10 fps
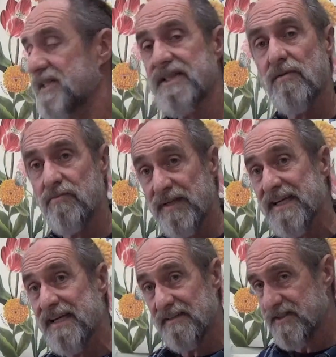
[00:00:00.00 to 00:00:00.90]
summer,
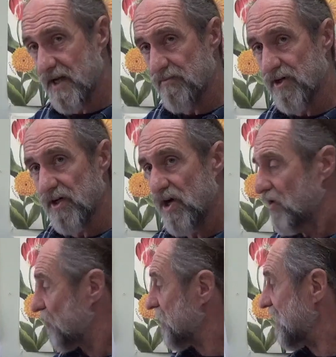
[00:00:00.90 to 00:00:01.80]
beginning of summer,
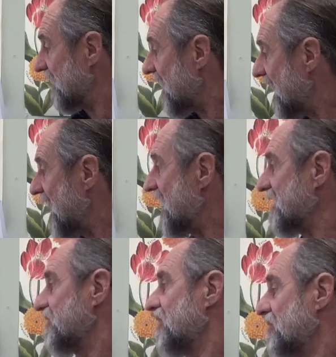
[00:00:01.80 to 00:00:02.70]
we get a
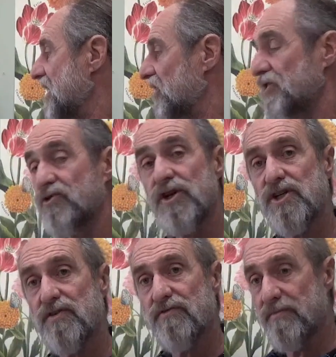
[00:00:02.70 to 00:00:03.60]
high amount of
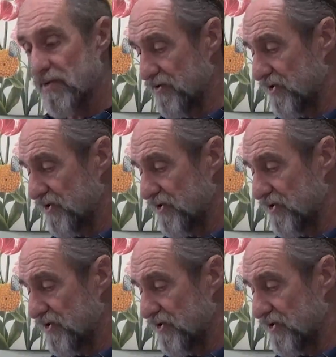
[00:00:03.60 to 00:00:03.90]
nutrition from those